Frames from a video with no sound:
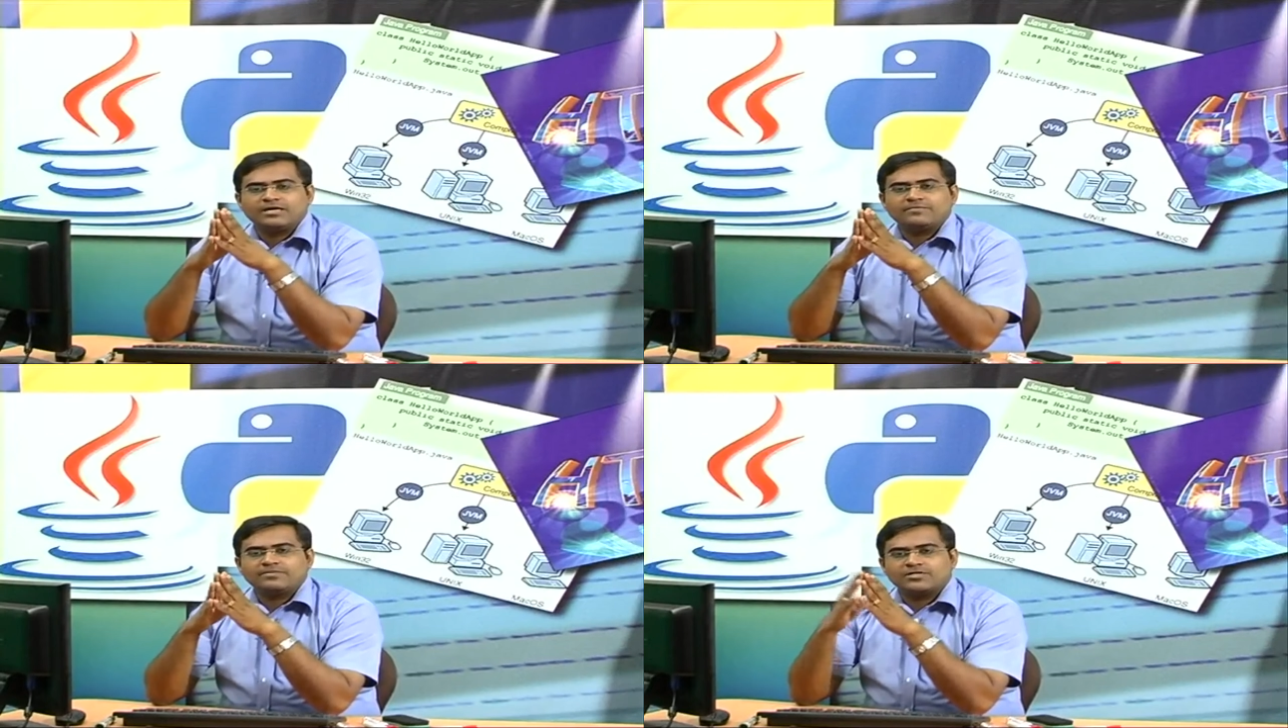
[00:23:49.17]

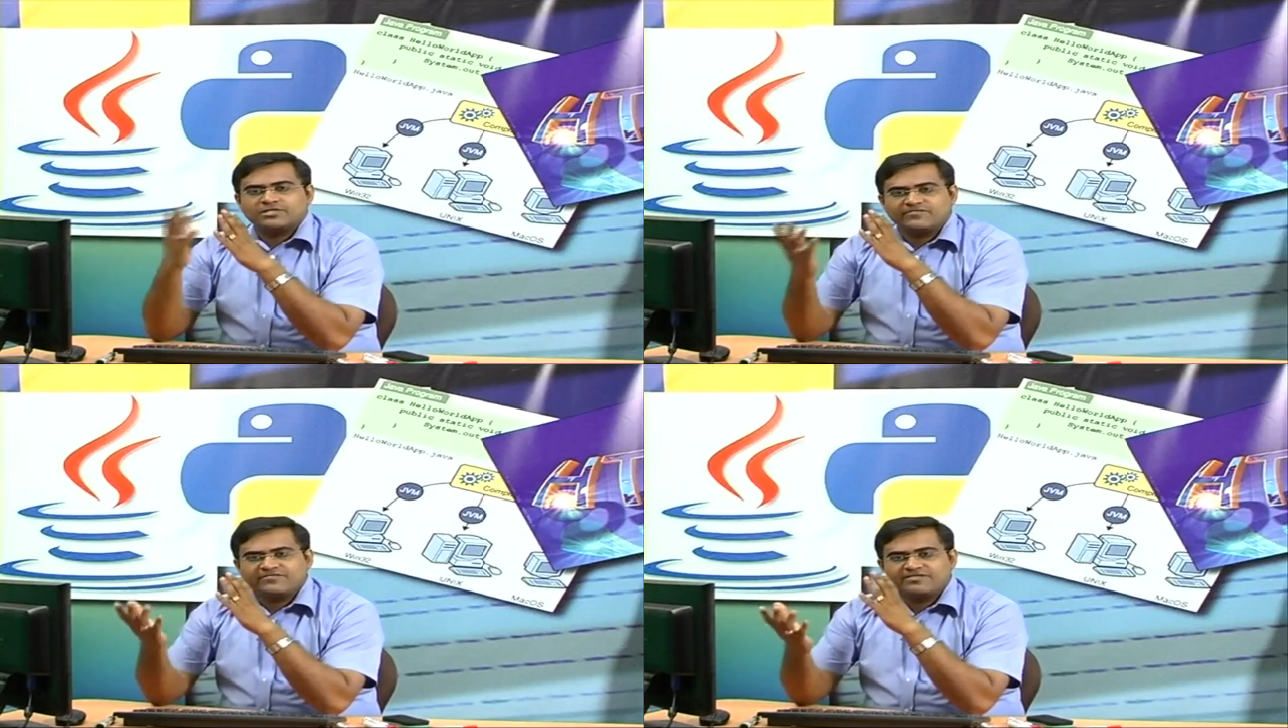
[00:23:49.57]

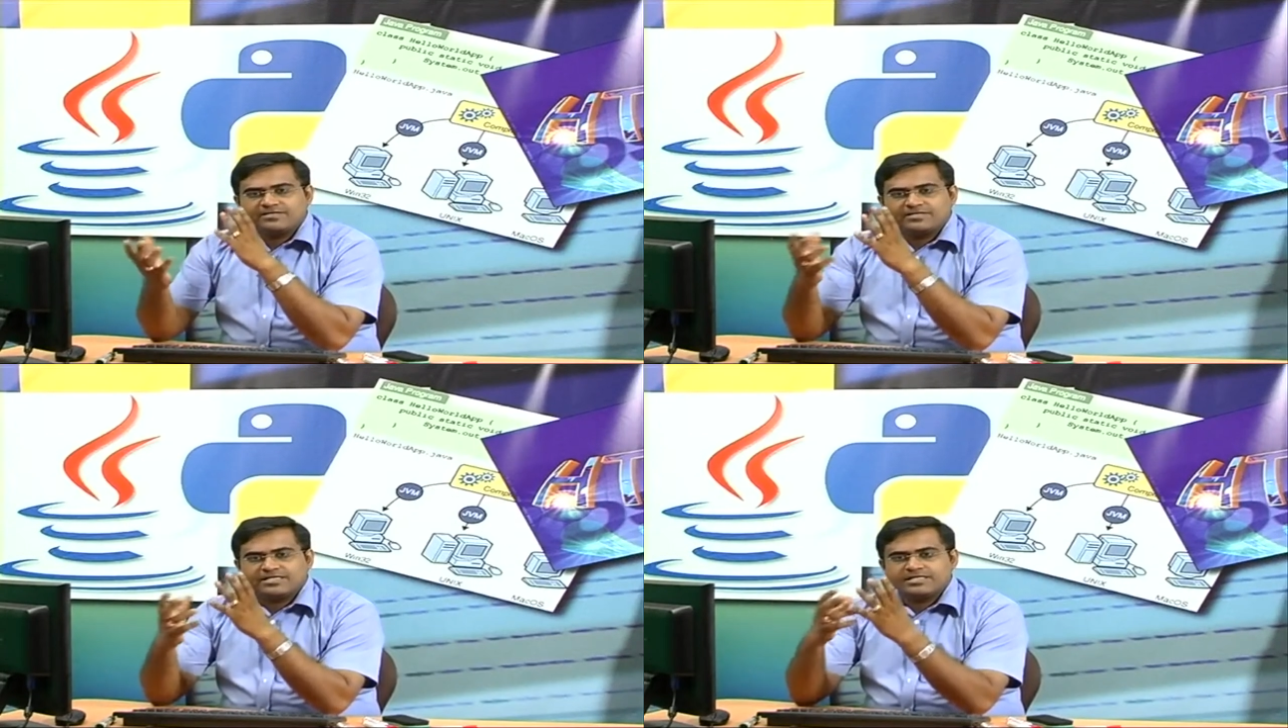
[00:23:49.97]
because we will
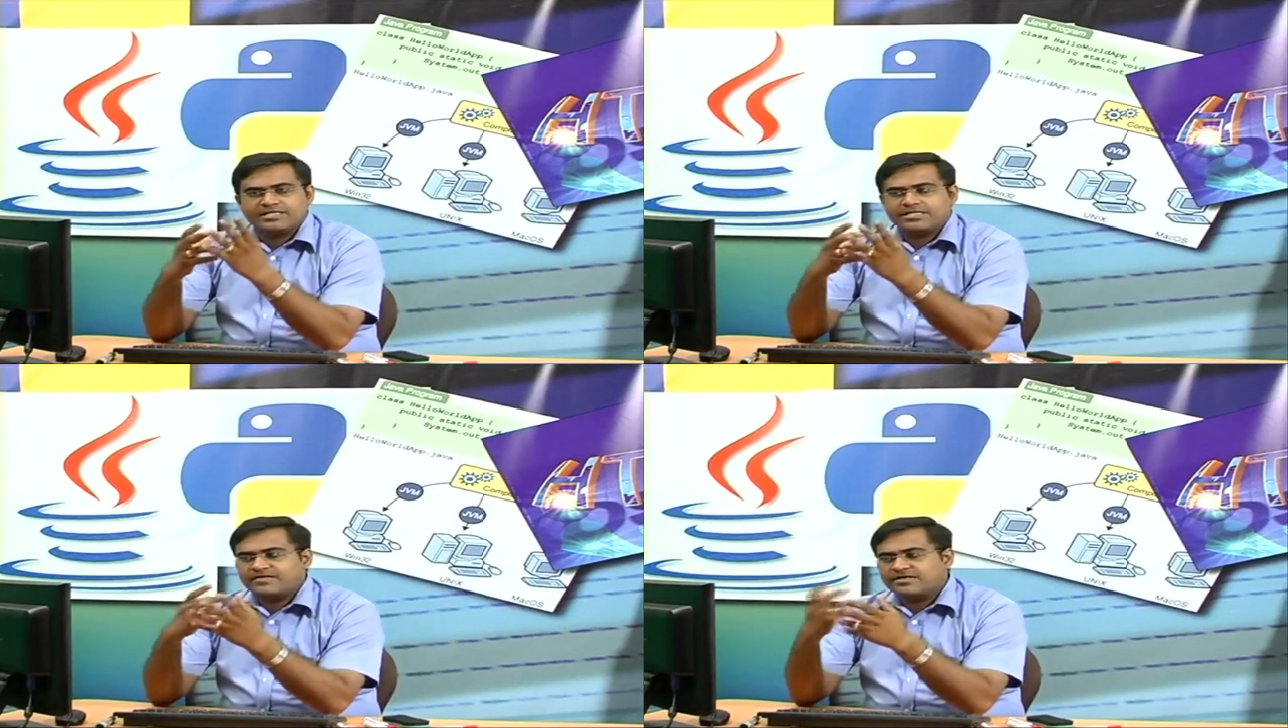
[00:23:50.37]

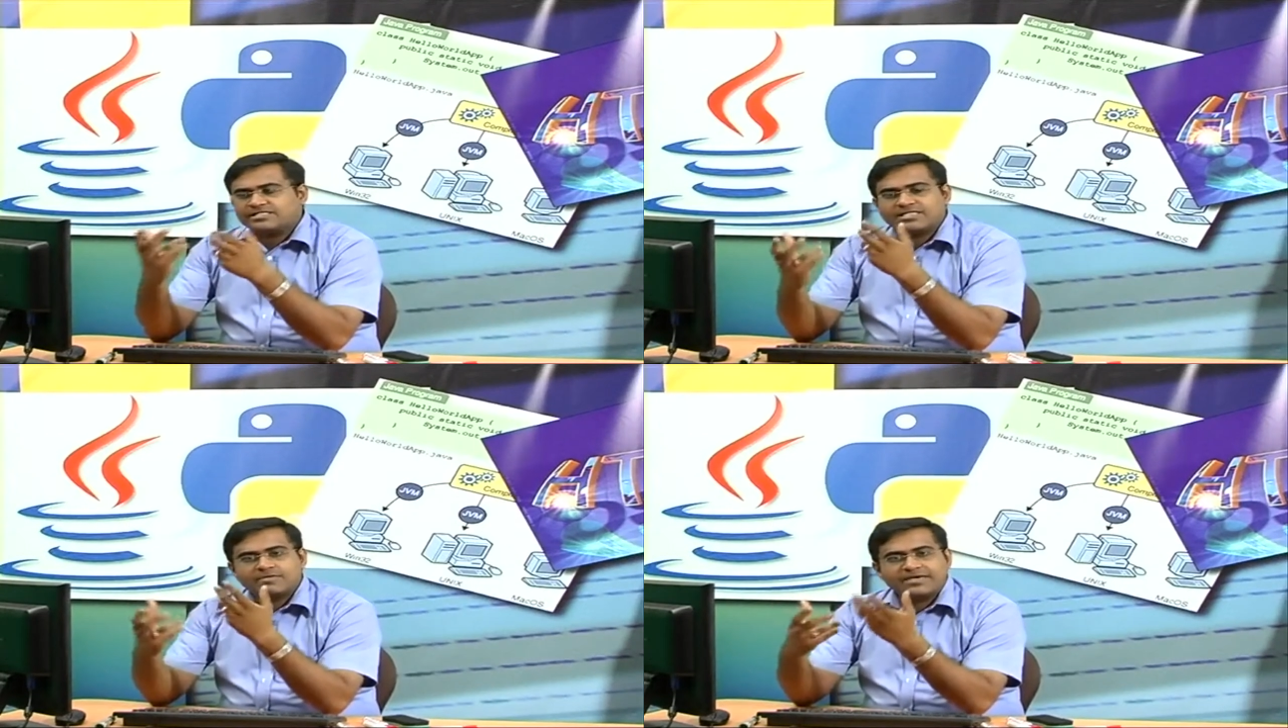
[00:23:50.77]
be giving
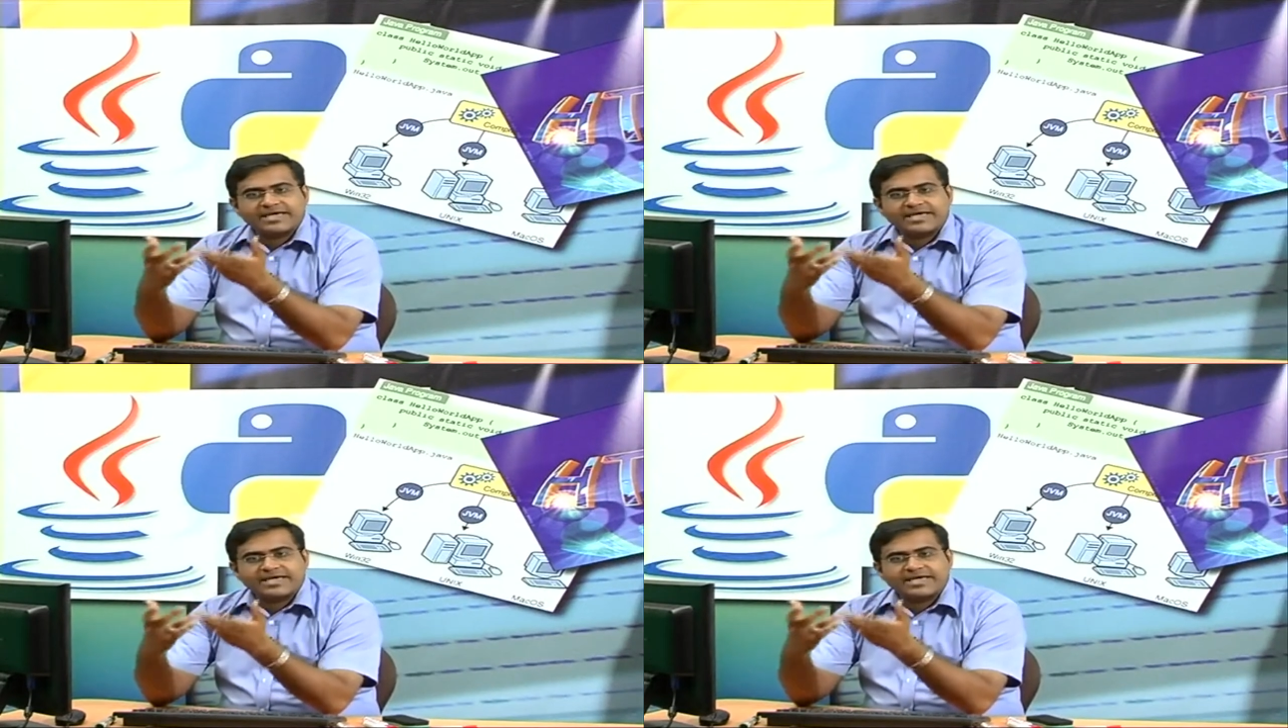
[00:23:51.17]
some